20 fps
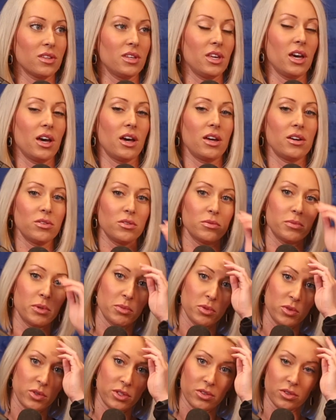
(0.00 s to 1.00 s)
Yeah, I don't
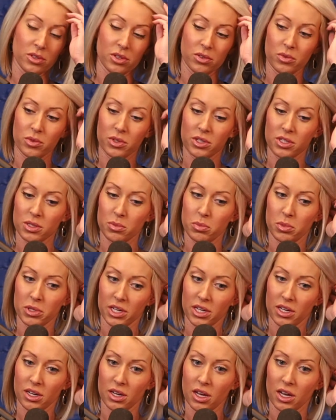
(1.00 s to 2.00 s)
remember what the loan was,
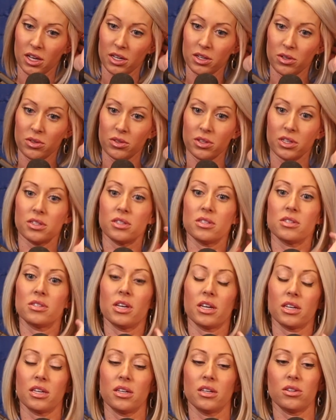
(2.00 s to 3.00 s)
but I know like the
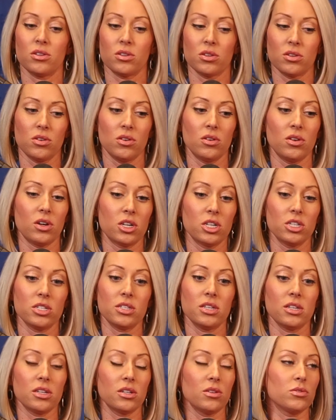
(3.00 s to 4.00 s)
second girl, hers
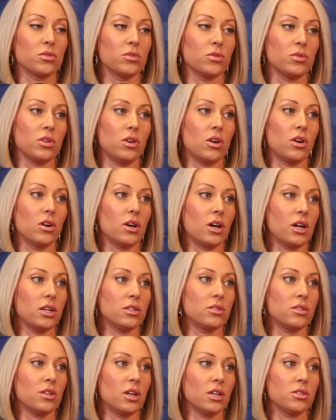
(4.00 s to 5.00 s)
didn't go through at all.
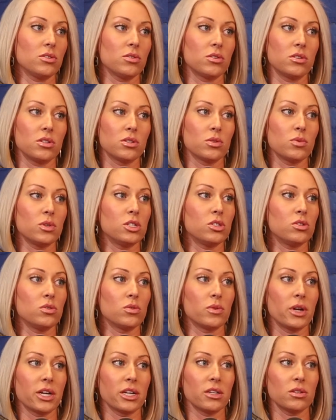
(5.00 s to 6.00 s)
I told her to switch to a
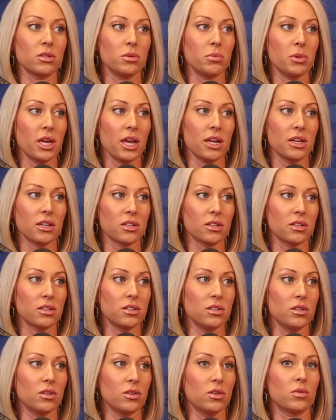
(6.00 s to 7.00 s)
regular bank,
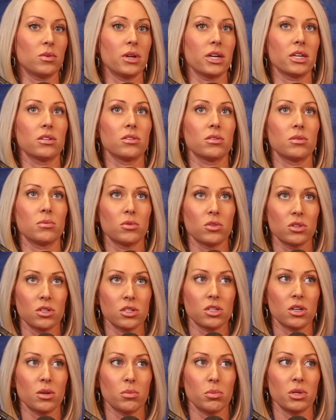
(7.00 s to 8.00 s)
a regular
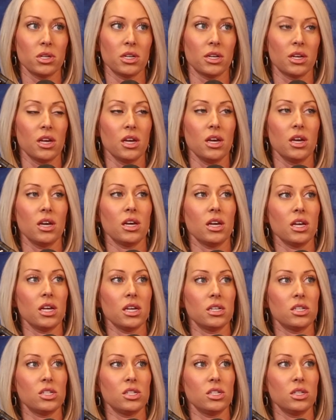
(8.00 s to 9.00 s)
mortgage company.
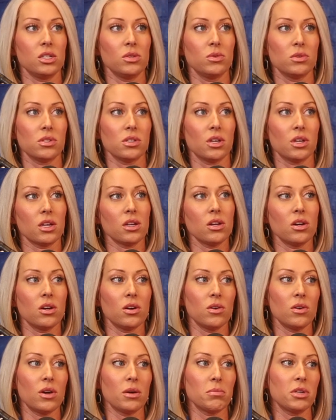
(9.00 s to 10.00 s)
And she was no,
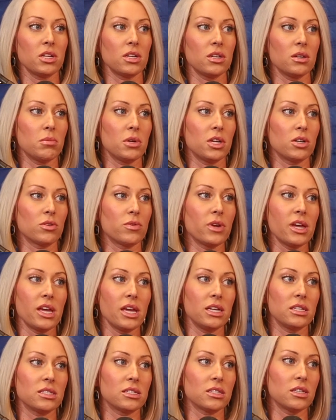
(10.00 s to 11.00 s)
I'm getting a better
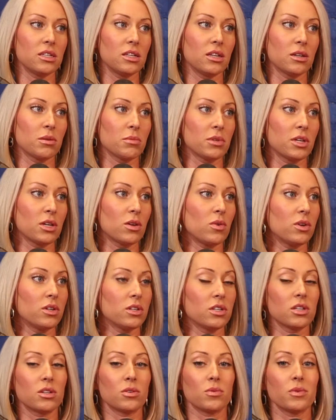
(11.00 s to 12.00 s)
rate. And I'm like, well,
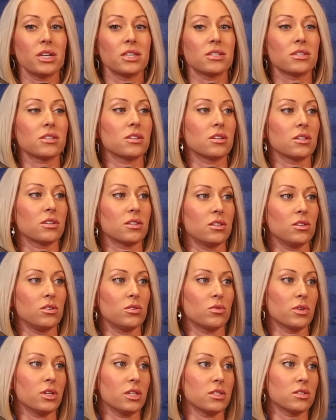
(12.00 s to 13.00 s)
you
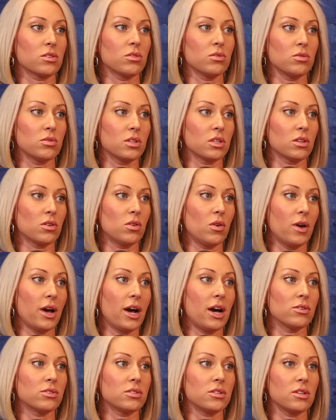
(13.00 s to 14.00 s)
could risk losing the whole
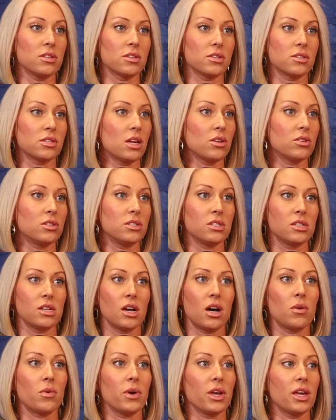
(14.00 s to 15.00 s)
house. And the seller did
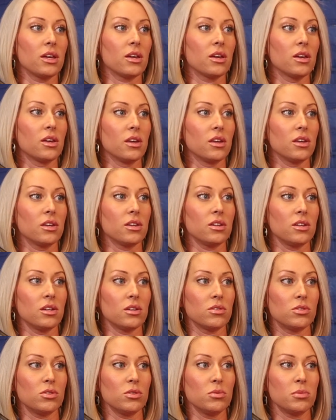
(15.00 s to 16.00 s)
not wait.
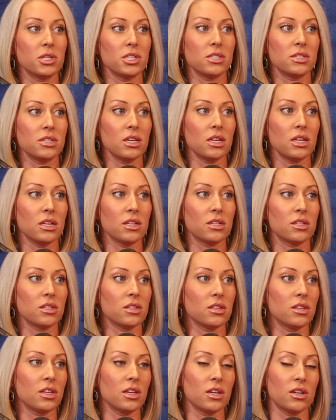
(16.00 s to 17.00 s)
2 months in,
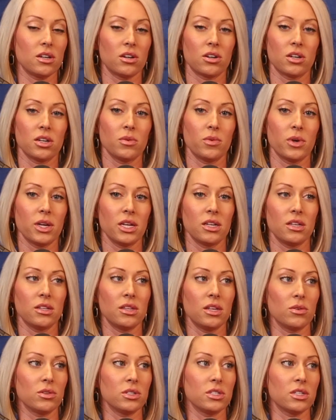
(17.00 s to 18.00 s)
they had already waited.
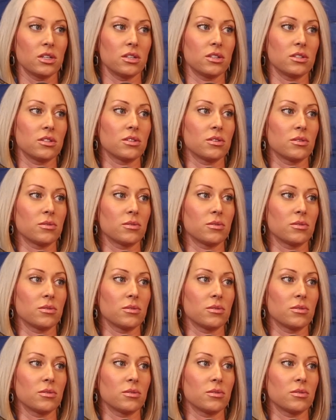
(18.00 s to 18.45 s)
They were done.